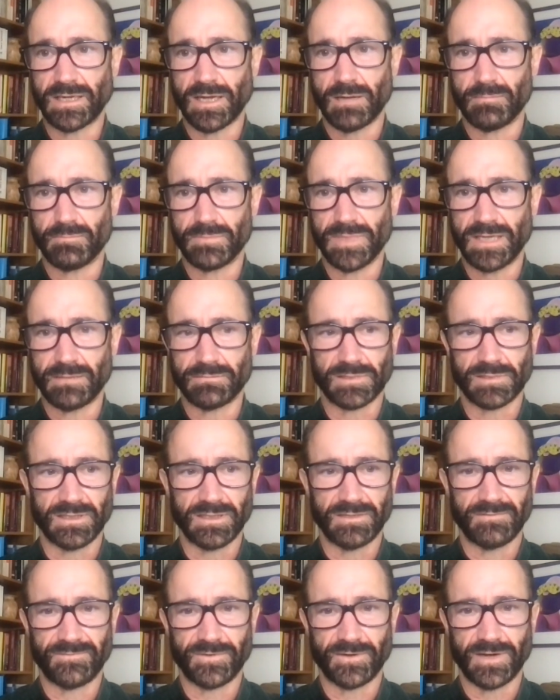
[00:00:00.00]
not be able to
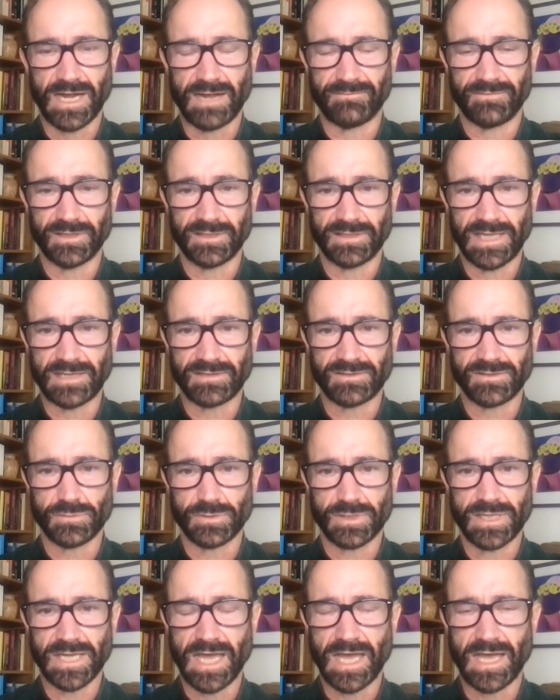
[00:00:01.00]
live forever, and that's
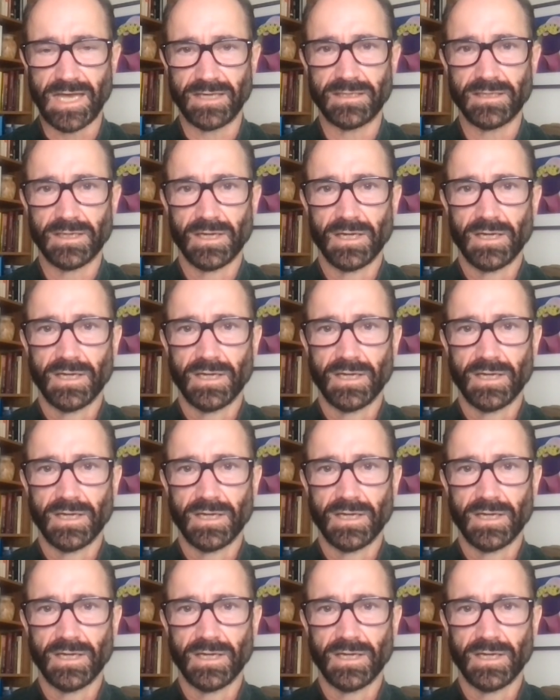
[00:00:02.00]
okay.